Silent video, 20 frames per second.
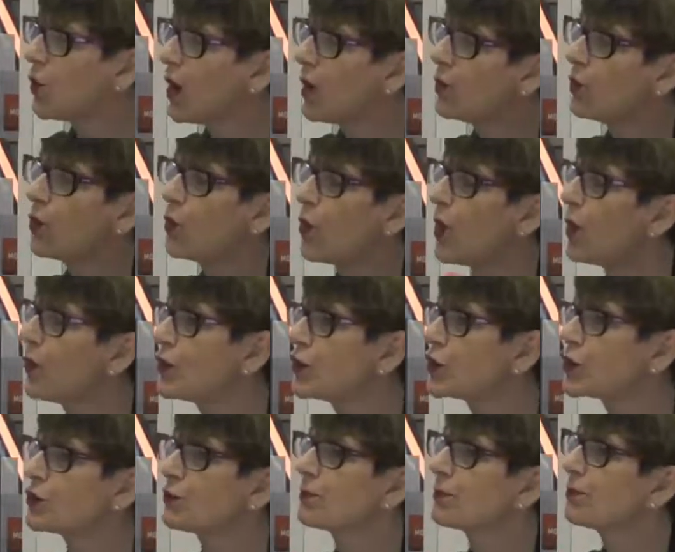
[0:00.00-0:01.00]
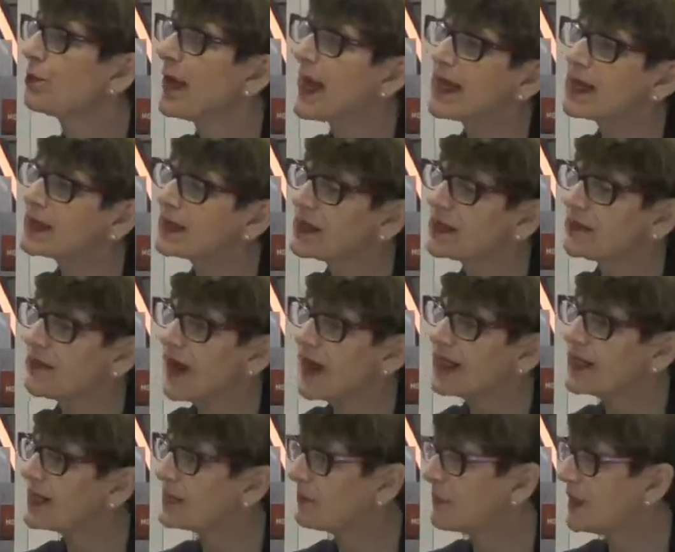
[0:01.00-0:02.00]
would your best
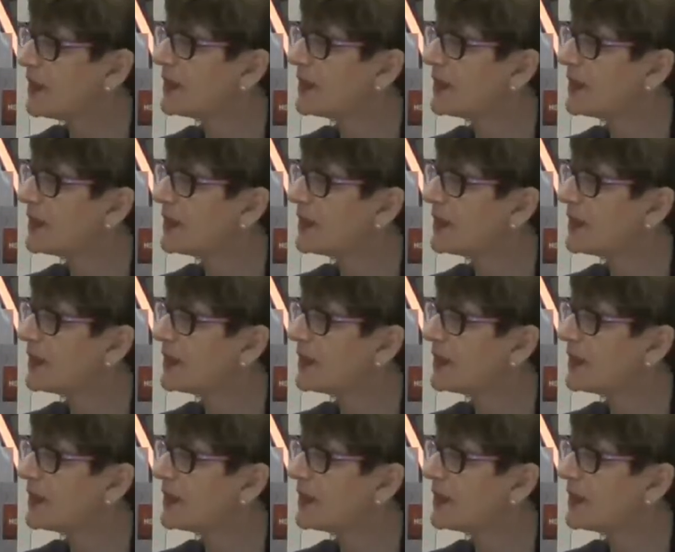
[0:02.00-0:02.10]
advice be to